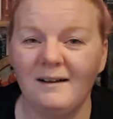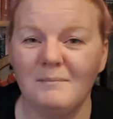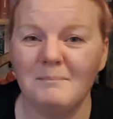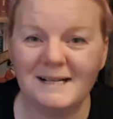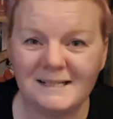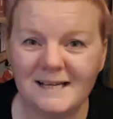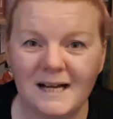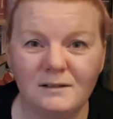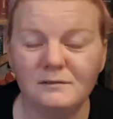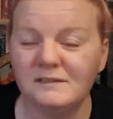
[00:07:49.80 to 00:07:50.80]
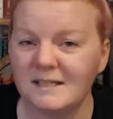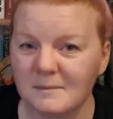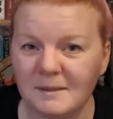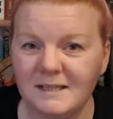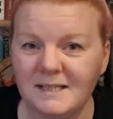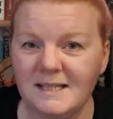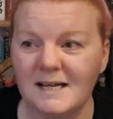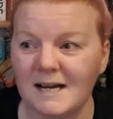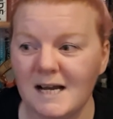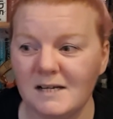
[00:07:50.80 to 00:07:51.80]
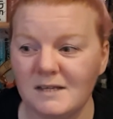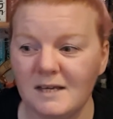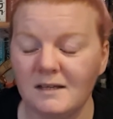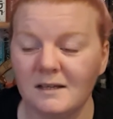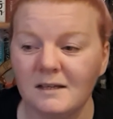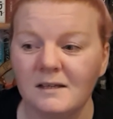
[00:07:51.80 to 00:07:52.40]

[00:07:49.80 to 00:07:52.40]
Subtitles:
mental health, disability, that kind of thing?